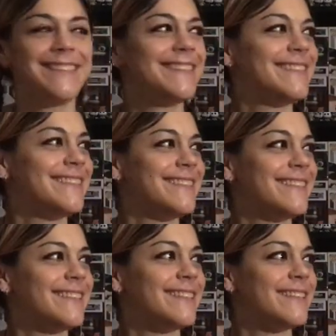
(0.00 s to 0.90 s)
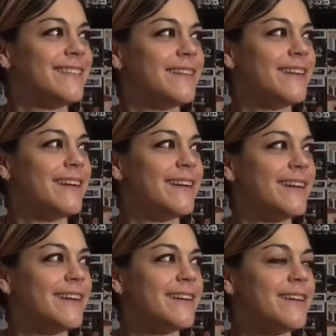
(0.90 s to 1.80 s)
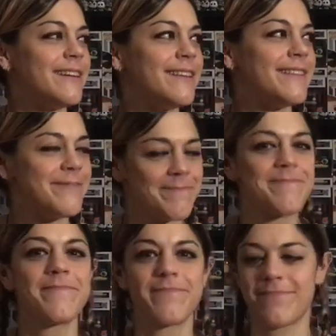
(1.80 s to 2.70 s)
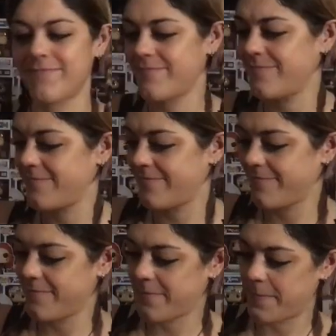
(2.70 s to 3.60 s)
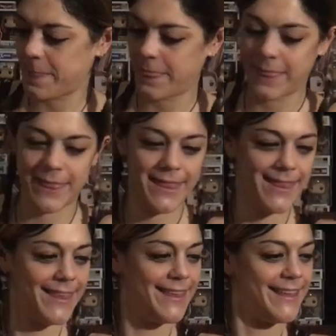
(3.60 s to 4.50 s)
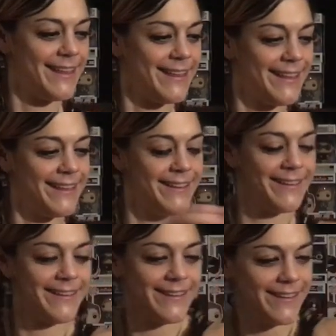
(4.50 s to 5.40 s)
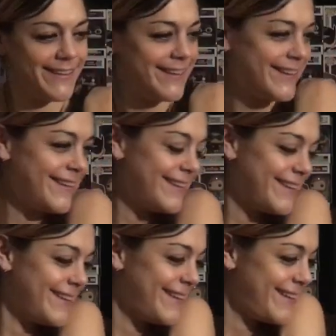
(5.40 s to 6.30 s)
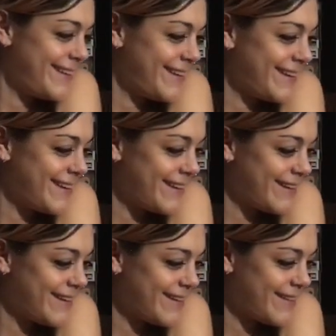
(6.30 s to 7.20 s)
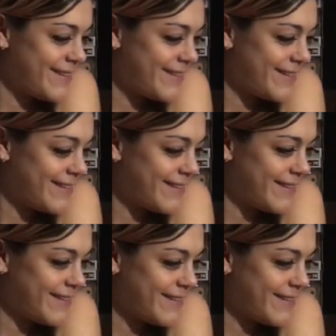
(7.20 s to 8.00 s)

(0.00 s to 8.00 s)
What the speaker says: (not speaking)